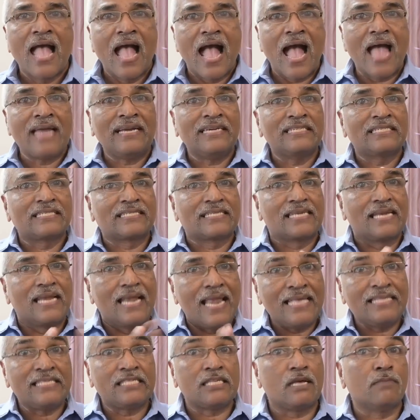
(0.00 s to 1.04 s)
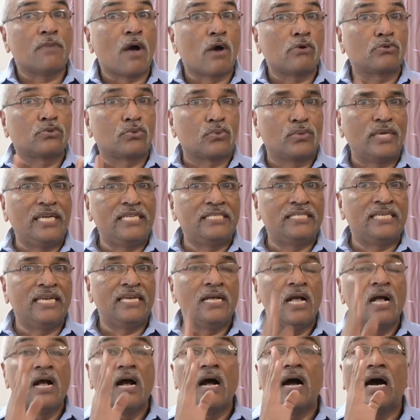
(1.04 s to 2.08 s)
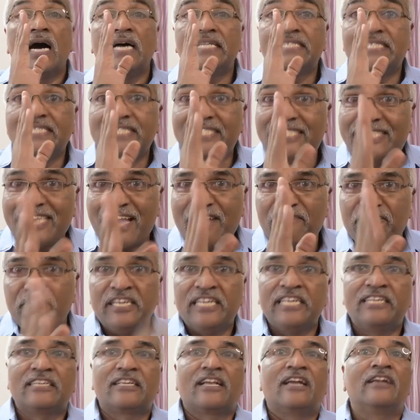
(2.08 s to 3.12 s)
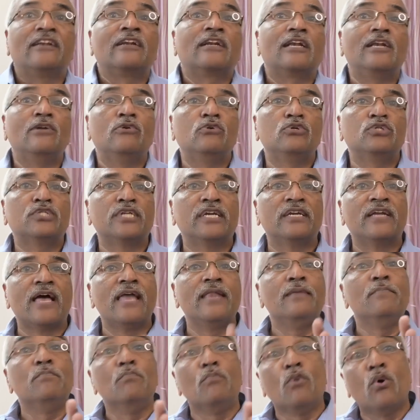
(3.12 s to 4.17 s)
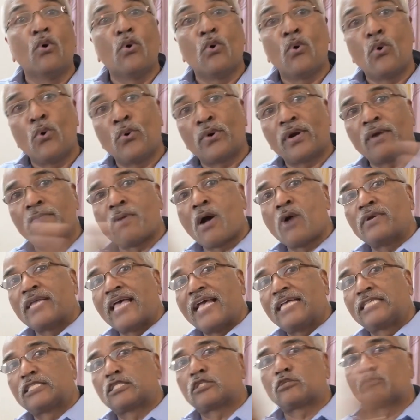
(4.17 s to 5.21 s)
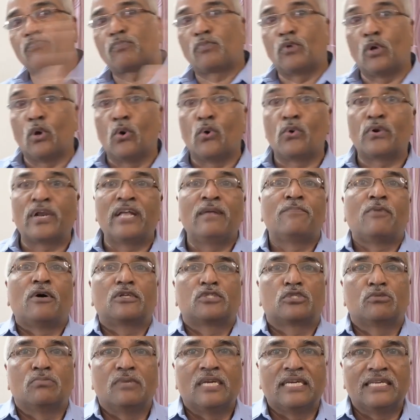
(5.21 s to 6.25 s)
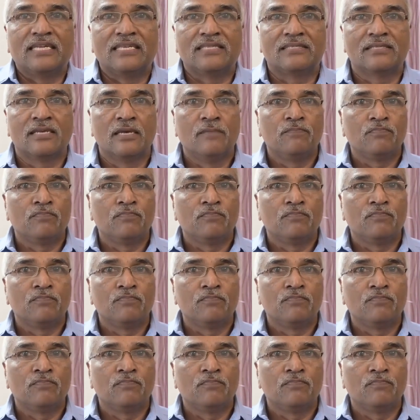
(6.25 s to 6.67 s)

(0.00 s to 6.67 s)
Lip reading: And it's less about reaching a definite conclusion and more about exploring possibilities."